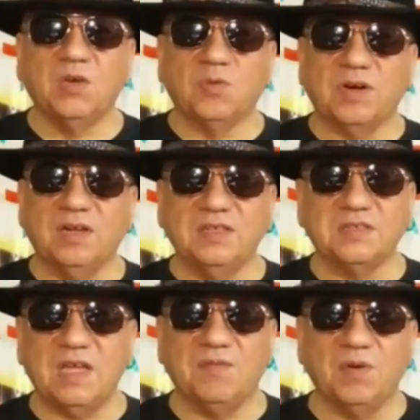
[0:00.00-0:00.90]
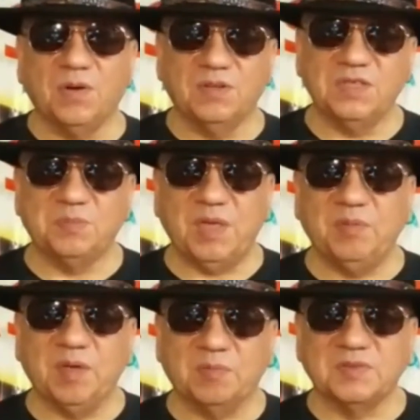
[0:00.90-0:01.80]
where I list every one of these
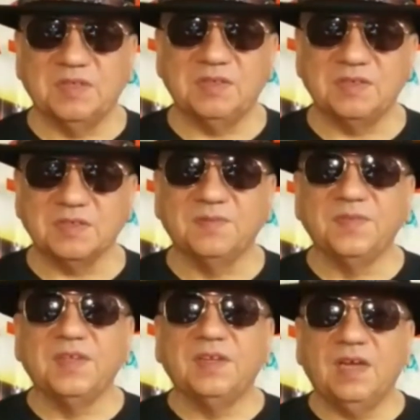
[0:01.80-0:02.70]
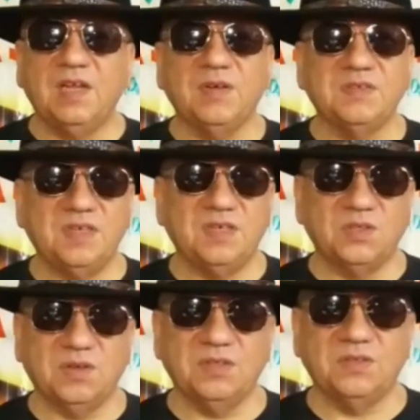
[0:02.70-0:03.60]
payback percentages. Anyway, Ziggy,
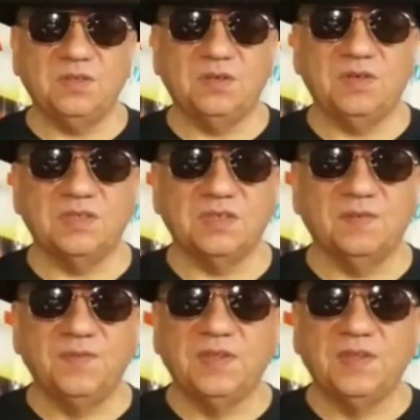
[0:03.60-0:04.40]
to answer your question.